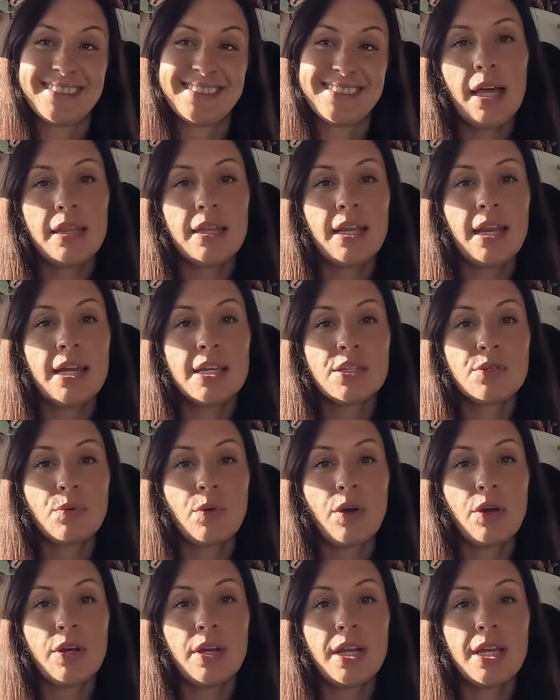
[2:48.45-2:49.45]
And the last
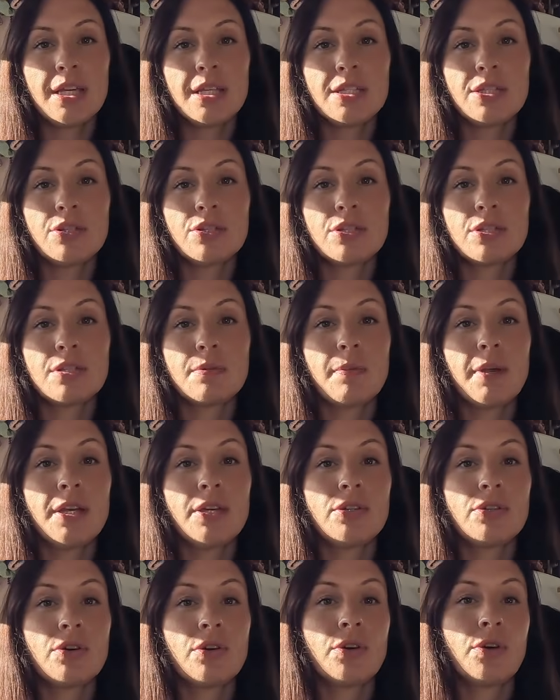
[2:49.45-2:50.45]
one is just to
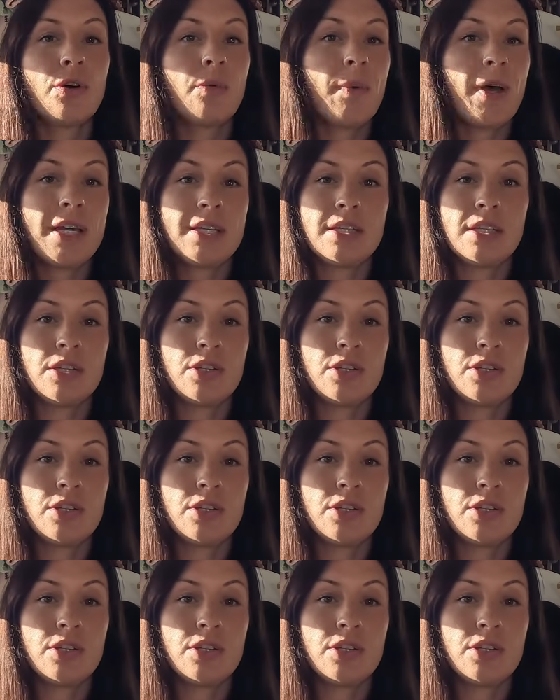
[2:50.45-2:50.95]
make sure your pet